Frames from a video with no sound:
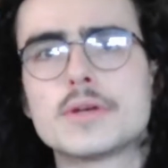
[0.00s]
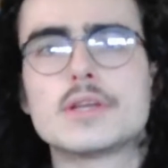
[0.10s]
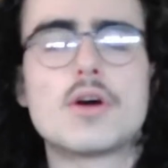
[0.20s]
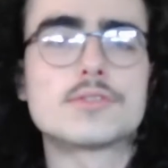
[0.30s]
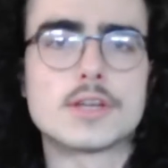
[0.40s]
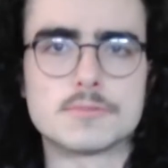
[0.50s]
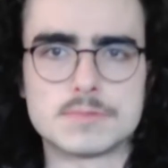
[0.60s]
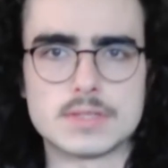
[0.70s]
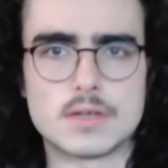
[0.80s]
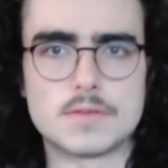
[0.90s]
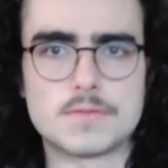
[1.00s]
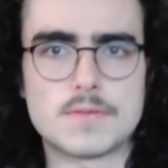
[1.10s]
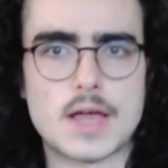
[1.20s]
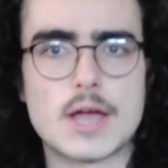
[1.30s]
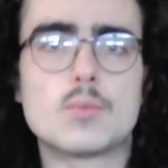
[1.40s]
hard on himself.
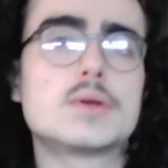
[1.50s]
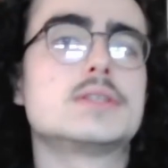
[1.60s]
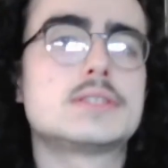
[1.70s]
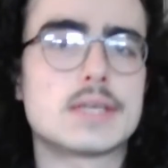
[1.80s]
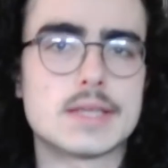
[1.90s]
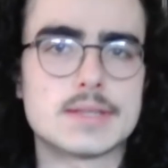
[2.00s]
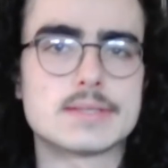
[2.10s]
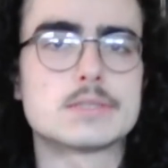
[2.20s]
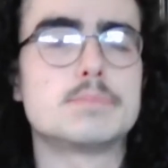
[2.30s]
I wouldn't say this,